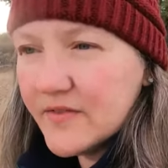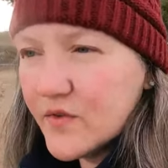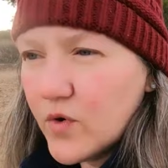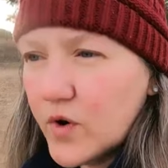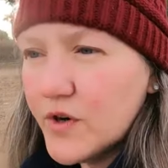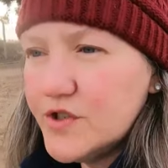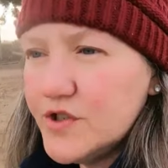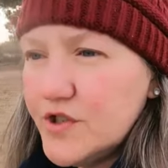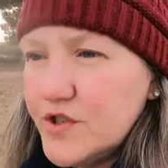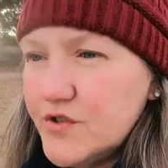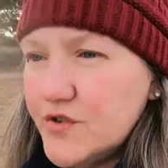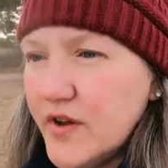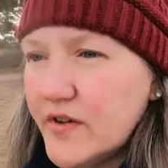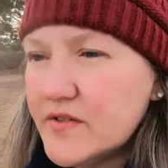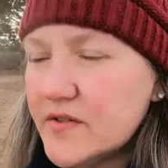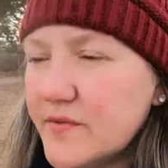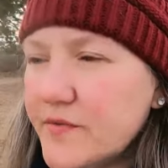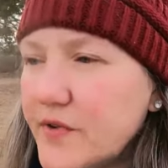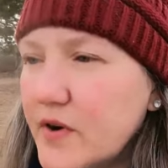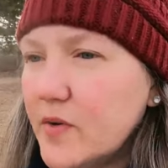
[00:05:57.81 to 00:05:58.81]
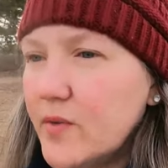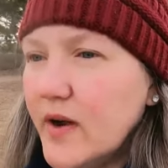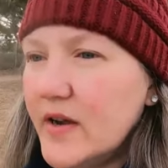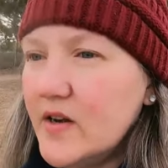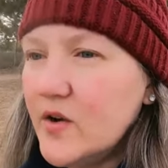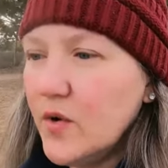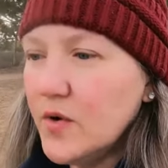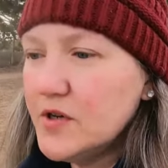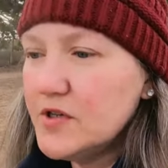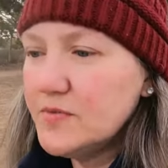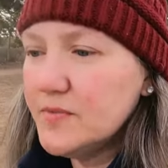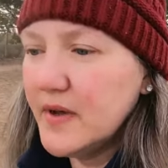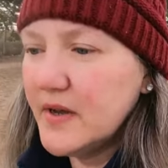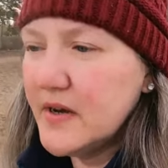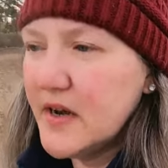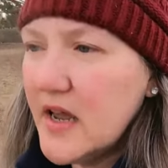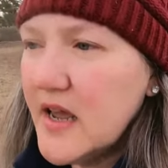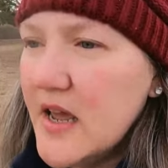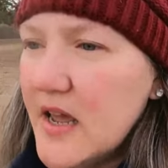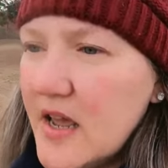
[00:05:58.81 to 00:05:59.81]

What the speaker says: Of course, you do have some freeway noise, but